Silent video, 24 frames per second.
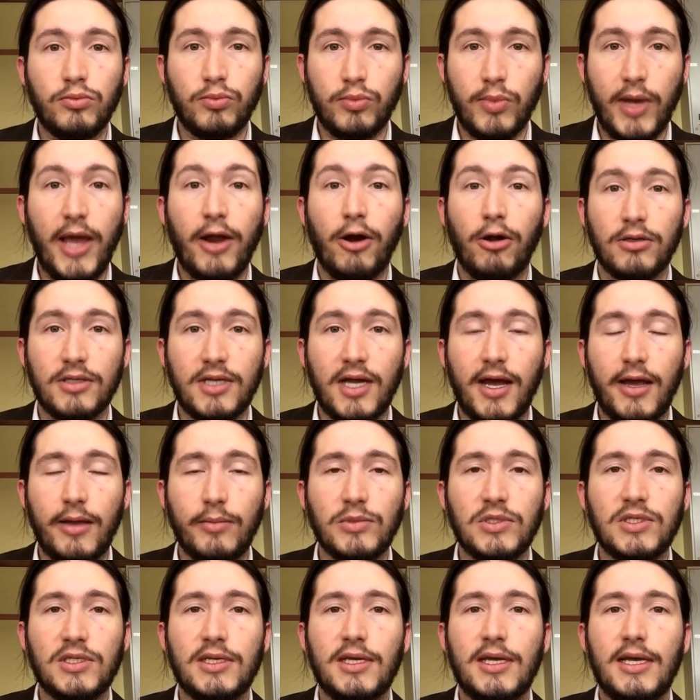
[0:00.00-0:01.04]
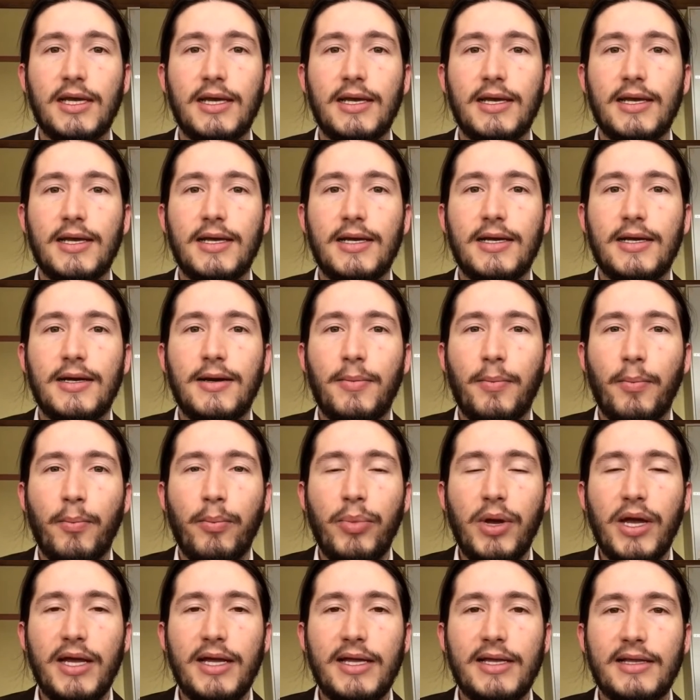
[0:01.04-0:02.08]
at all times,
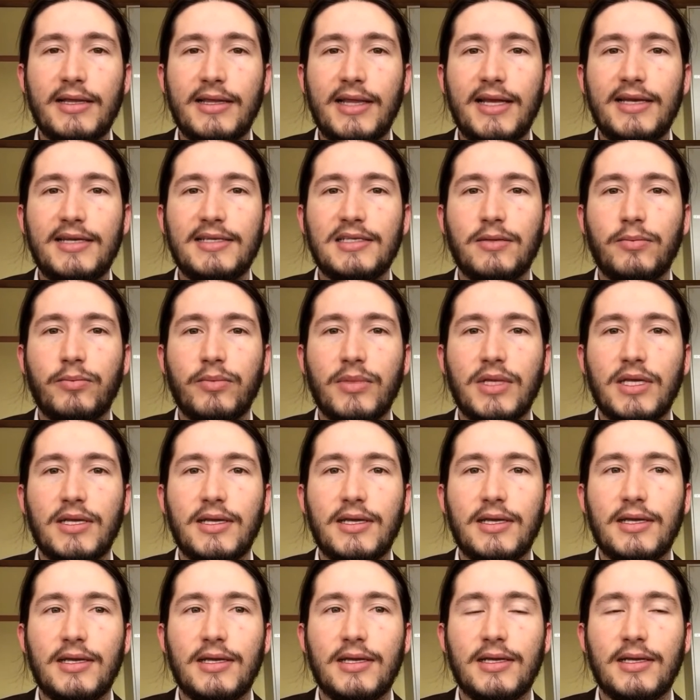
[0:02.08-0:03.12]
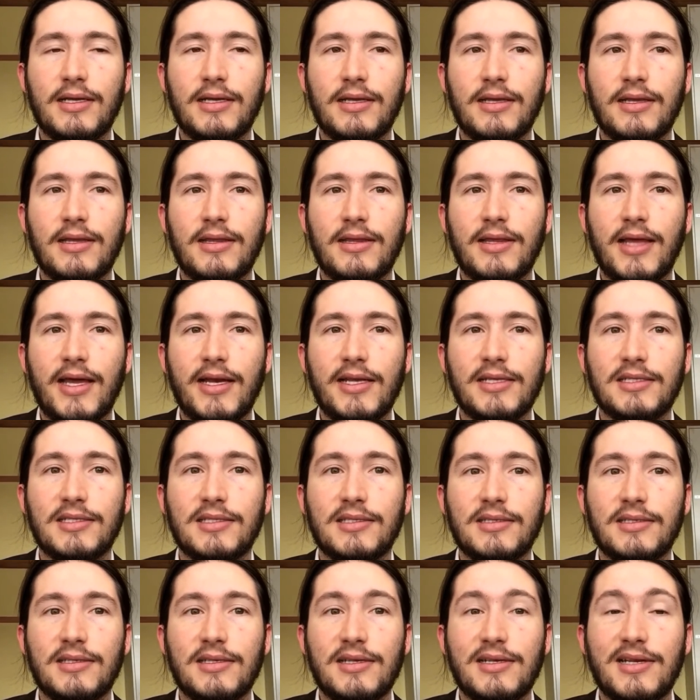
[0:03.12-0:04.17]
but that doesn't mean that
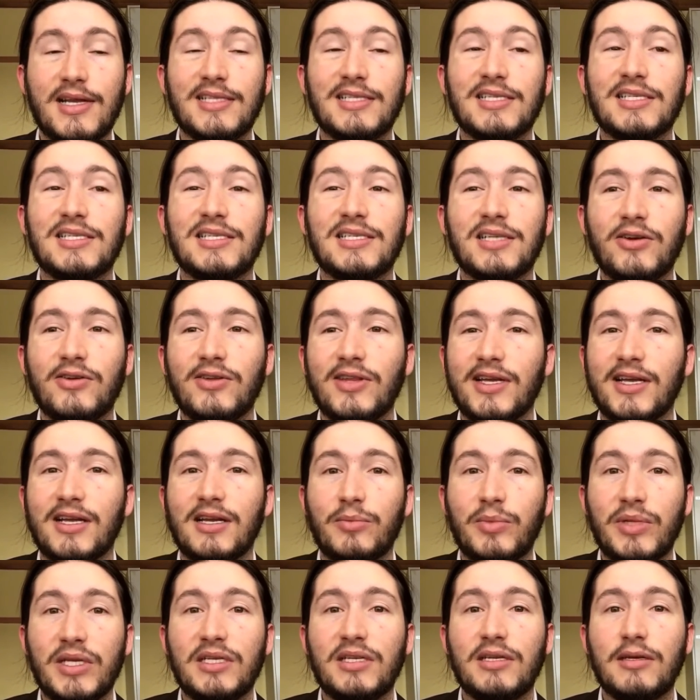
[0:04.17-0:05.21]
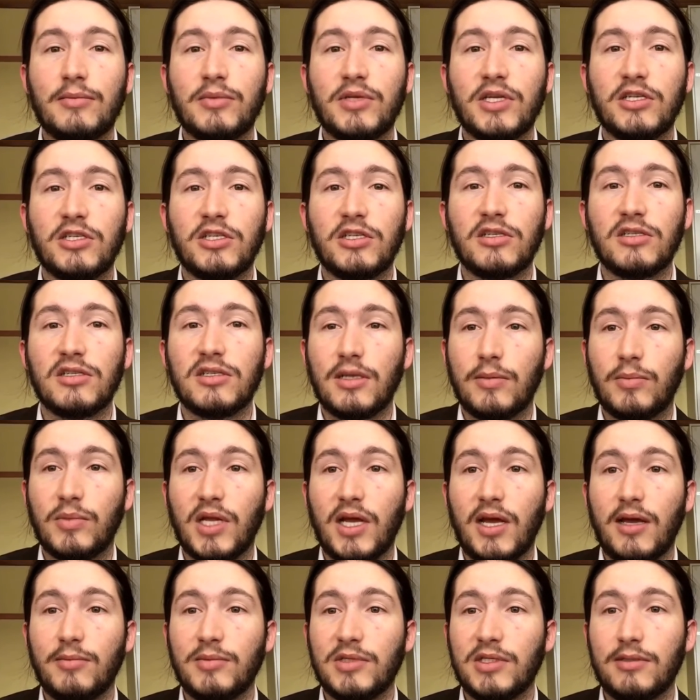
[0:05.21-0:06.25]
it's necessarily going to be team teaching.
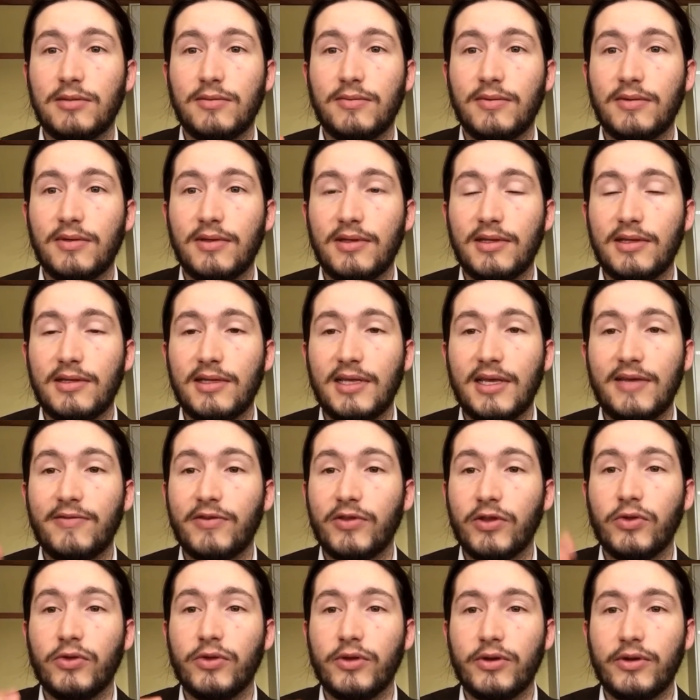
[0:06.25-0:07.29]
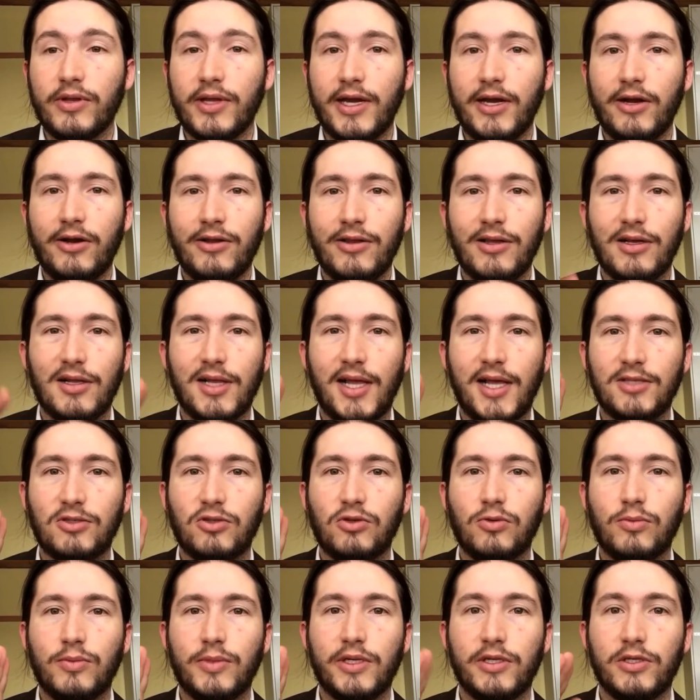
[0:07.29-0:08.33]
Sometimes, even though they're there, the
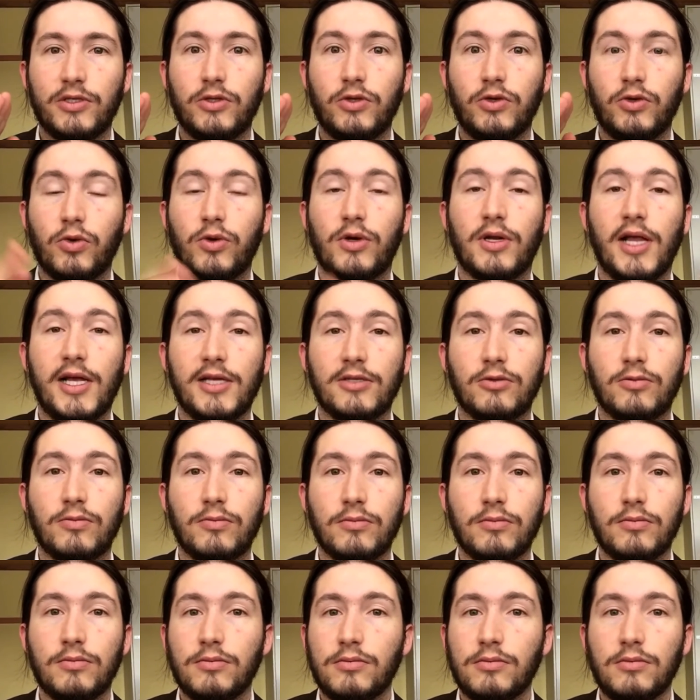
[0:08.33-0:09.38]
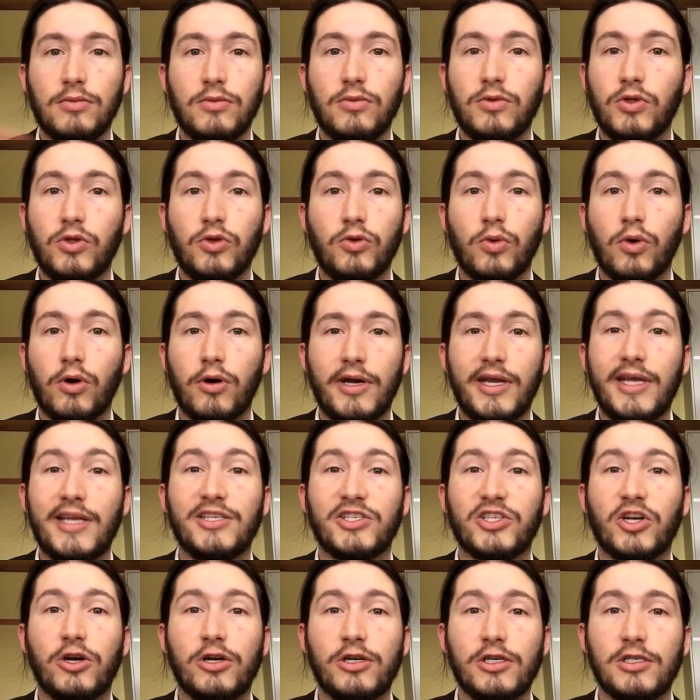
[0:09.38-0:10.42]
classroom is your classroom. You are in
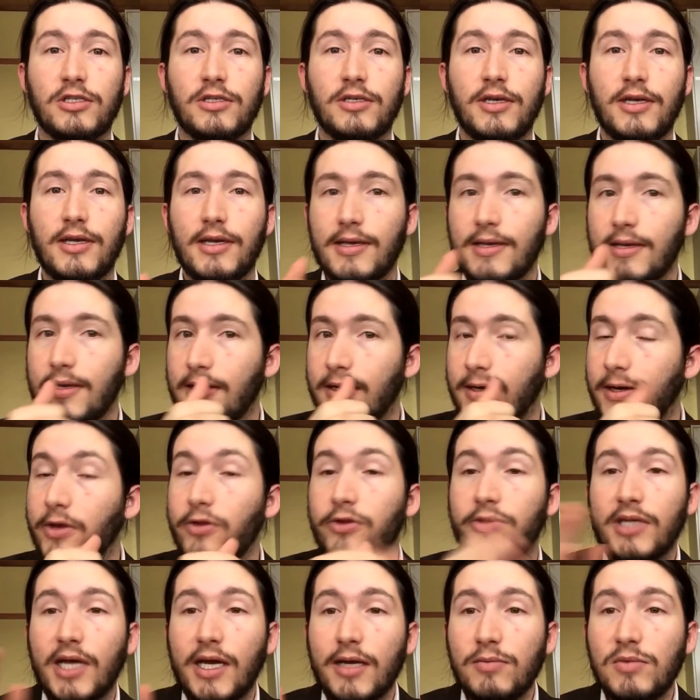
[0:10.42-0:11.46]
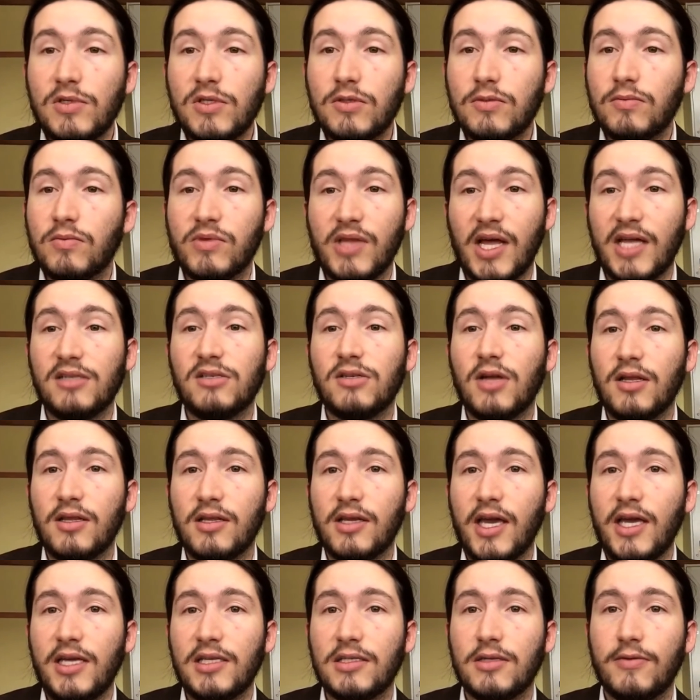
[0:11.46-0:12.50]
charge. Other times, that's not the
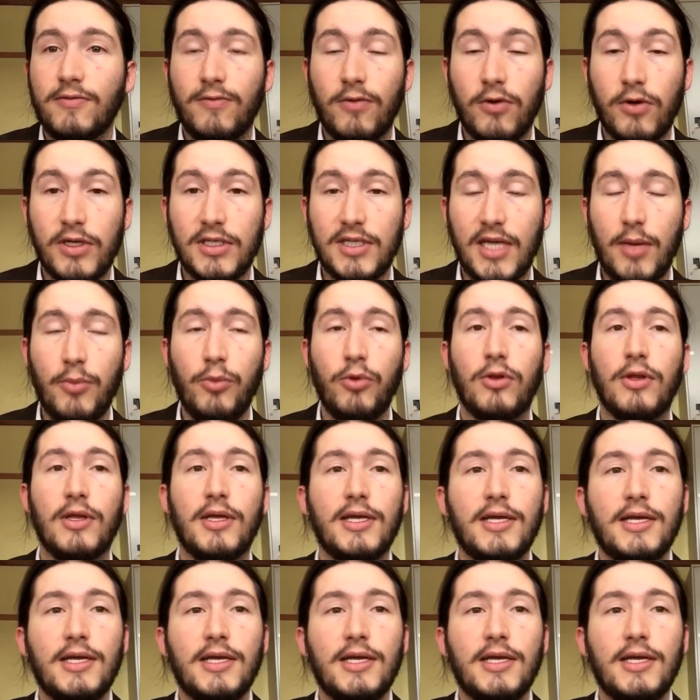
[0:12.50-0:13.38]
case. For example,